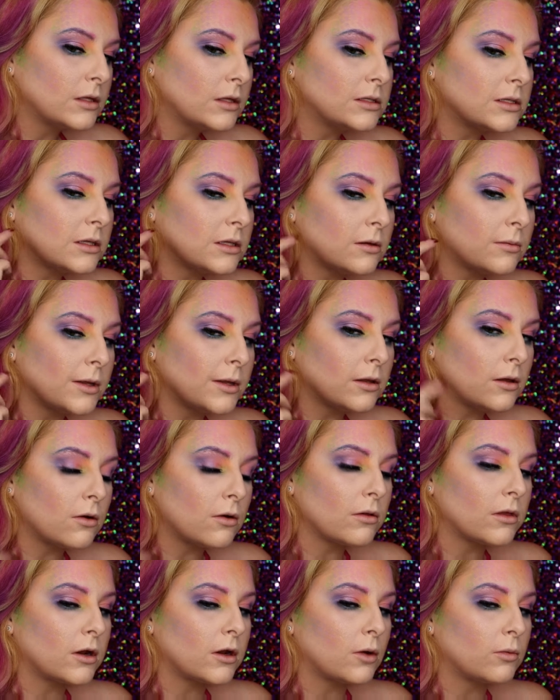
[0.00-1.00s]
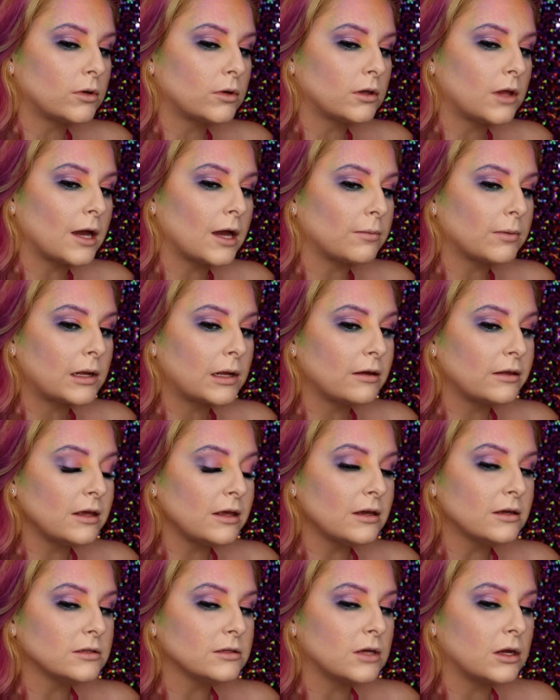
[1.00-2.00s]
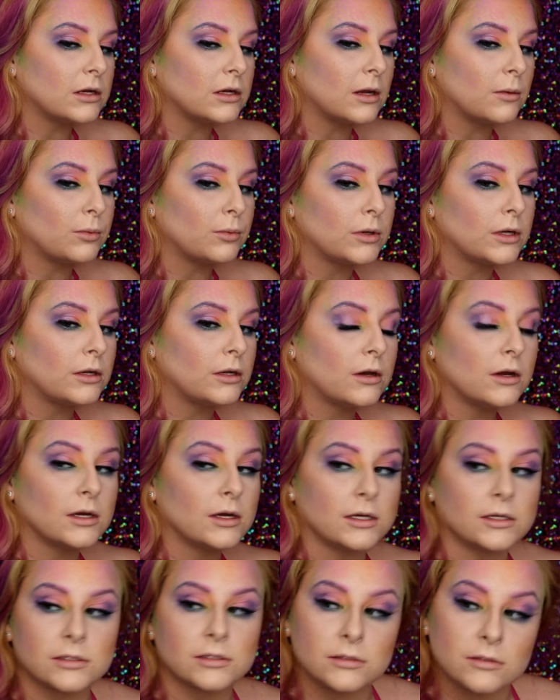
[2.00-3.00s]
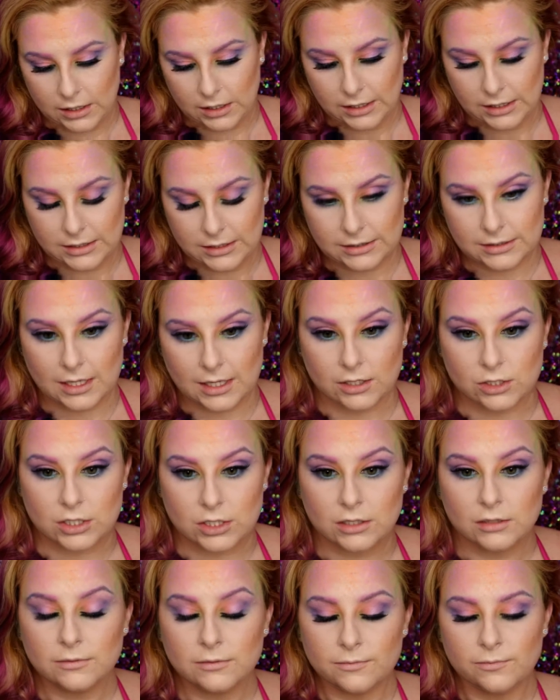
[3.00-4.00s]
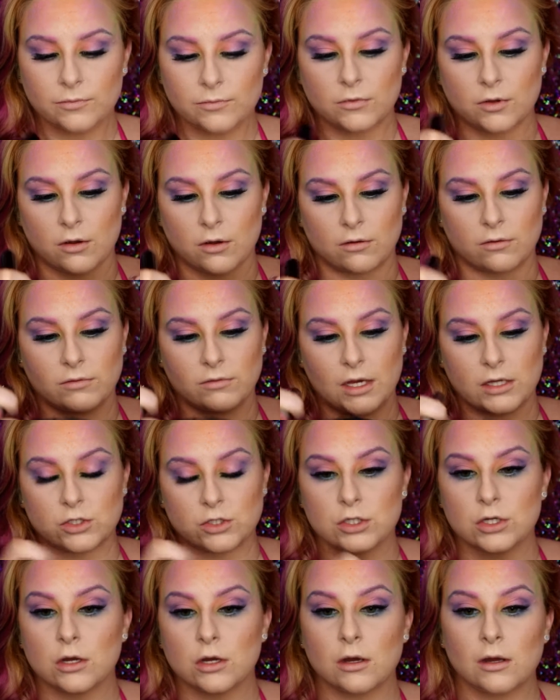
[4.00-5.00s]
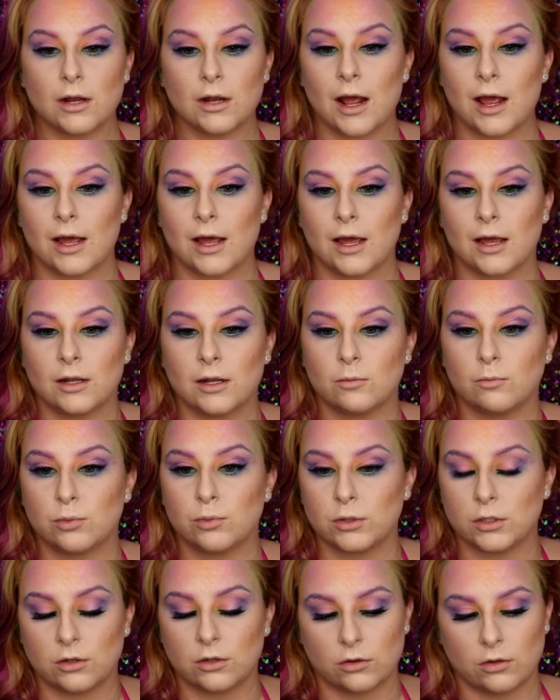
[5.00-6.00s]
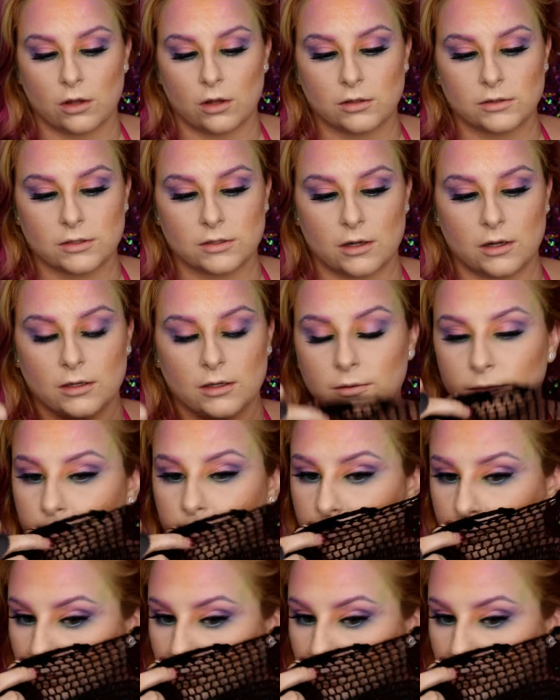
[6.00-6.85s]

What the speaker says: It's a little bit lower than I would have liked, but I think it turned out pretty nice. Clean section of that shirt and put it on the other side.